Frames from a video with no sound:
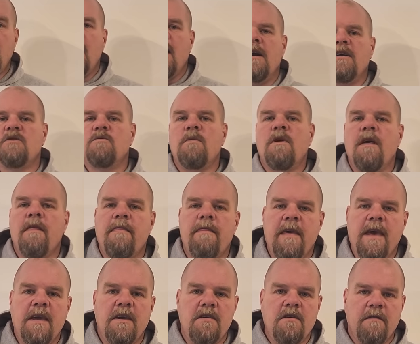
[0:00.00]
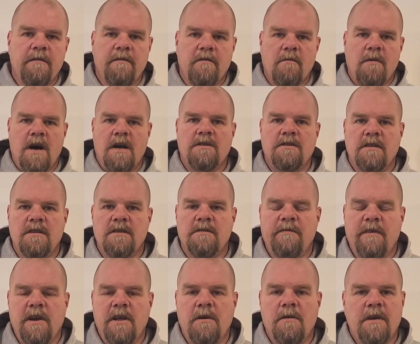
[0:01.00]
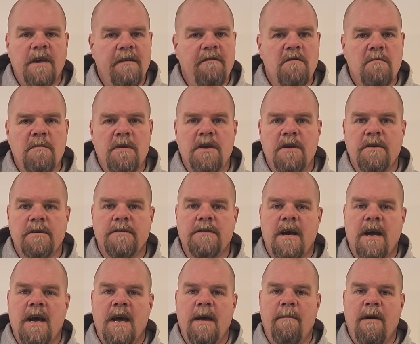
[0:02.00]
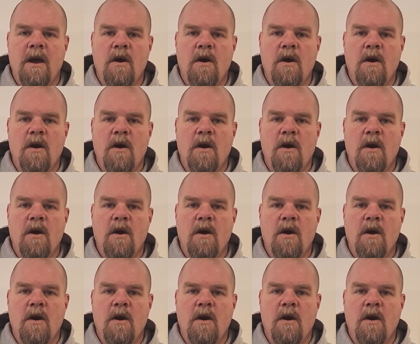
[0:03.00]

I just want to thank you for watching this video, giving me your time.